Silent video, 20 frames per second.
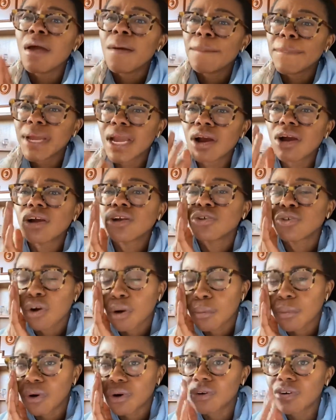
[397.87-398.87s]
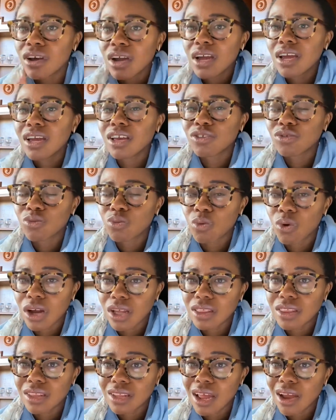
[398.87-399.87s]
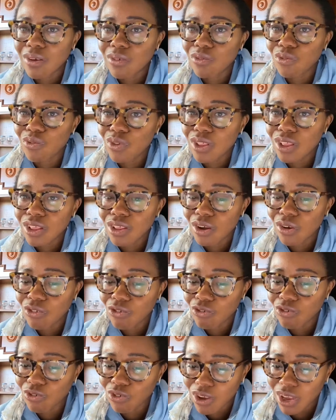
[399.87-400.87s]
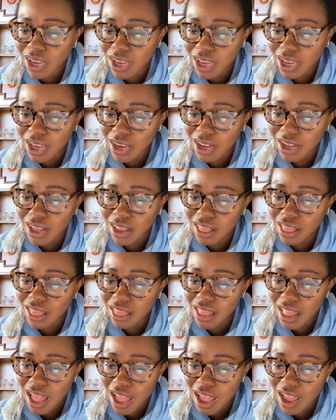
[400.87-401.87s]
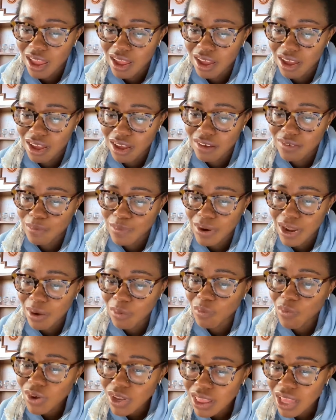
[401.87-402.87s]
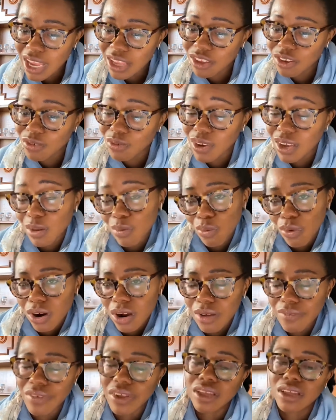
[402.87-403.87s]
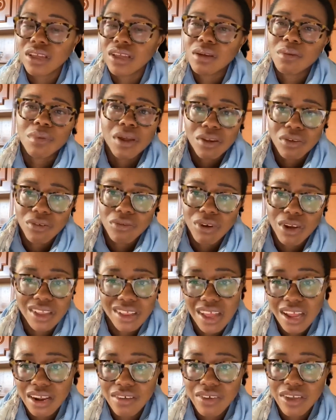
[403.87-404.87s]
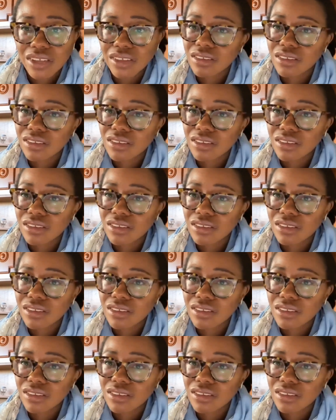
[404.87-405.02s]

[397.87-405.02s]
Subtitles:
Paranormal is one that I really don't read a lot of, but I would like to read more of it, but I don't read a lot of it.